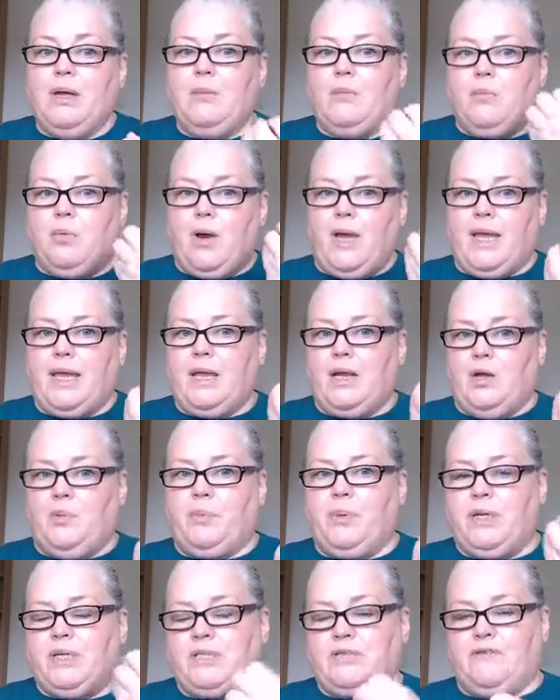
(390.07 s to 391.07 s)
Break it
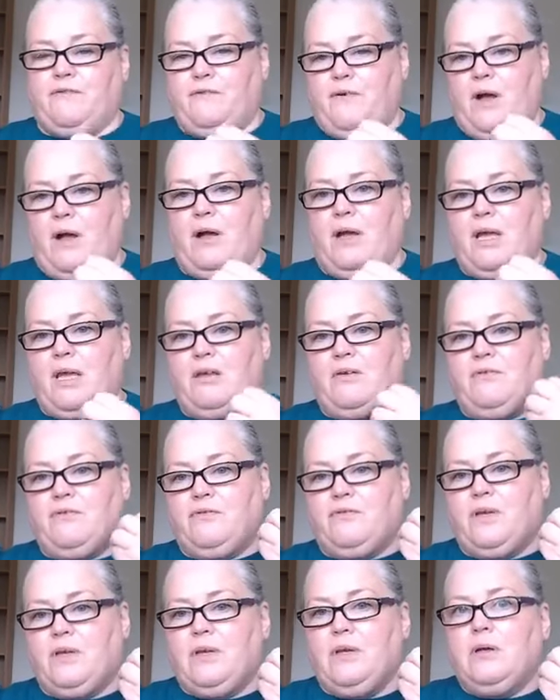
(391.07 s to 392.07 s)
up into
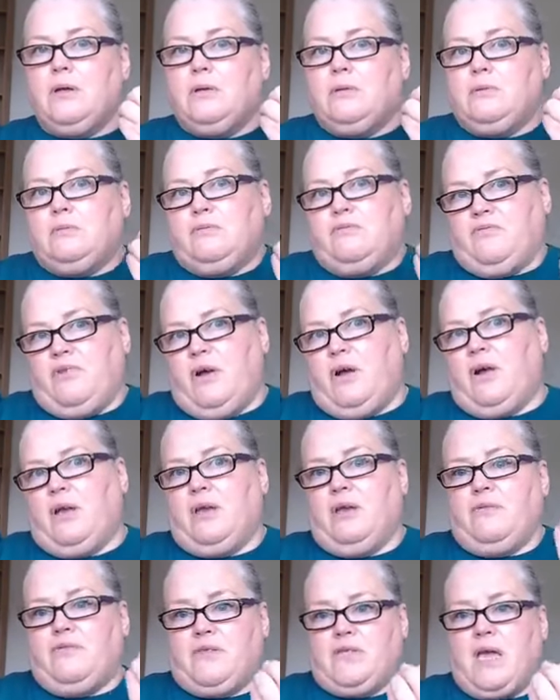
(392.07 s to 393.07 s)
5,
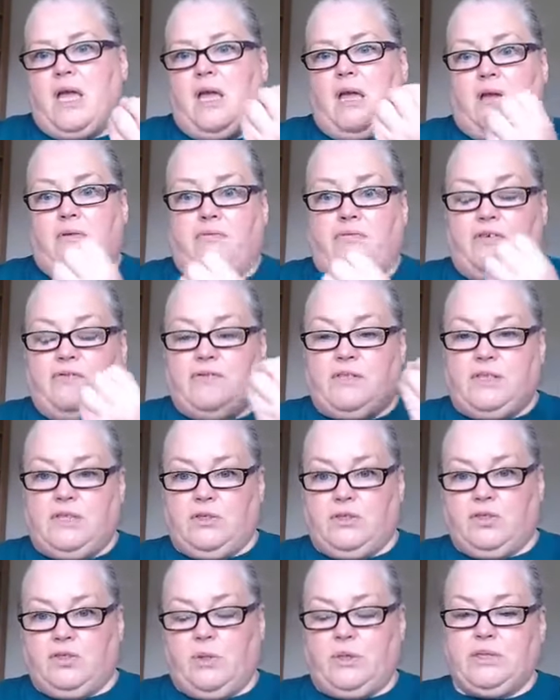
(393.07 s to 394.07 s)
10,
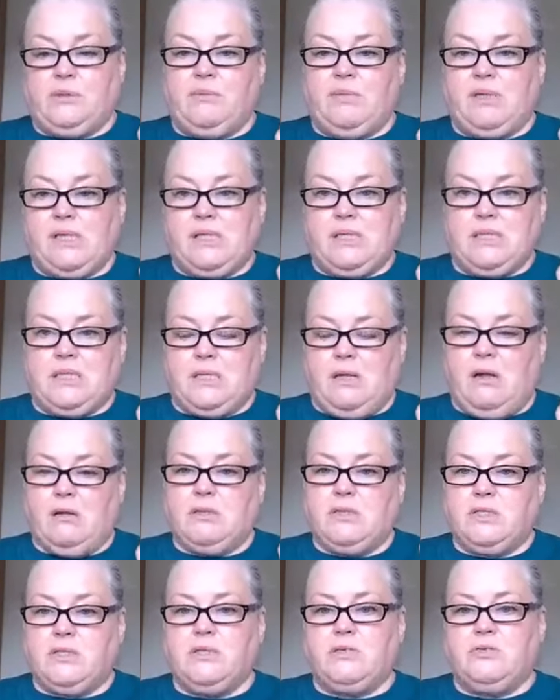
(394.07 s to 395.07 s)
15 or 20 minute
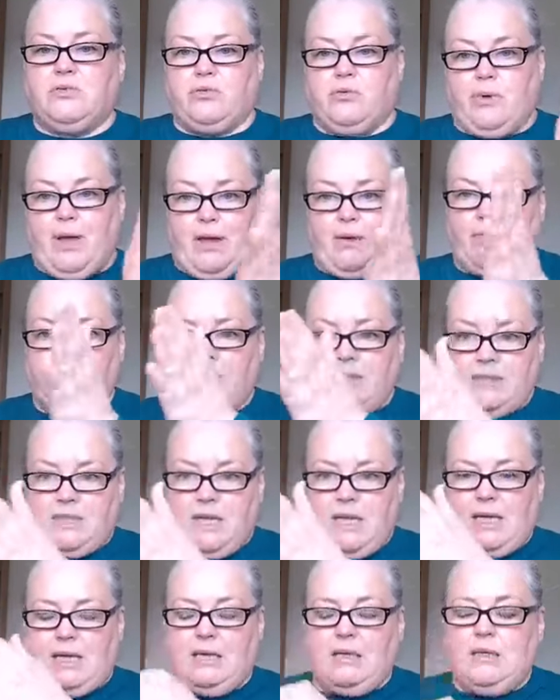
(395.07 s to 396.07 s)
slots throughout the
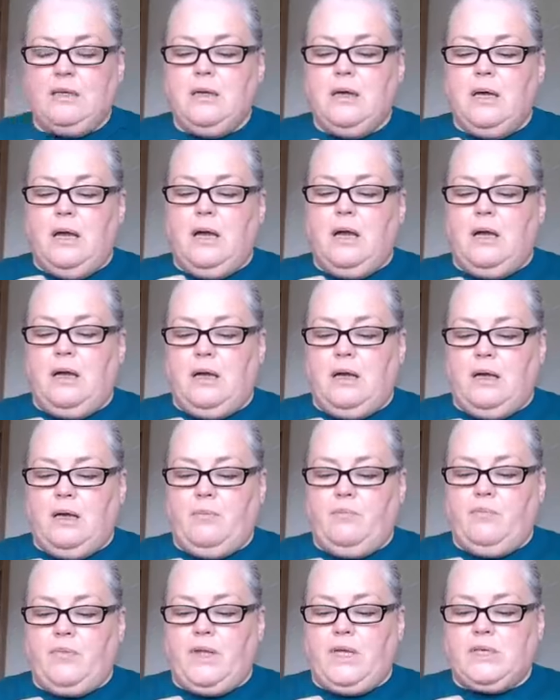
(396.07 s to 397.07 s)
day.
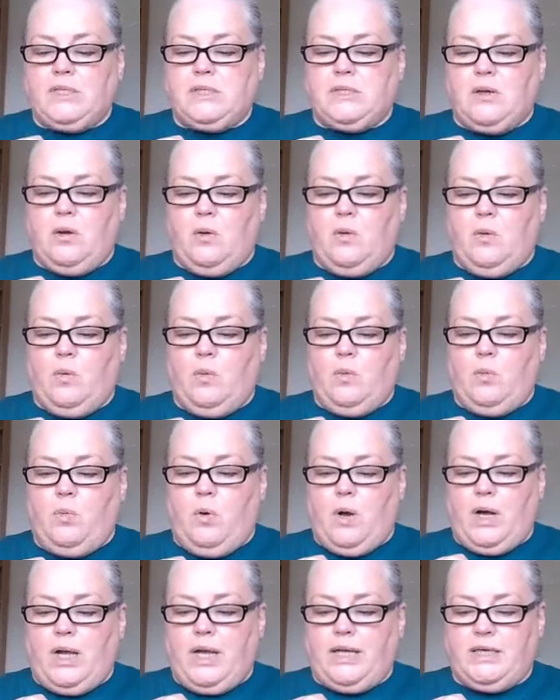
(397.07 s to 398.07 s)
So
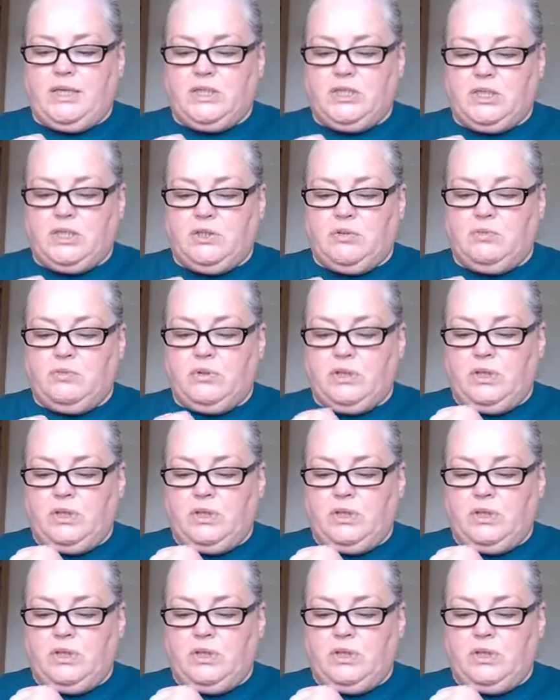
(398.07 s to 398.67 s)
what can you do?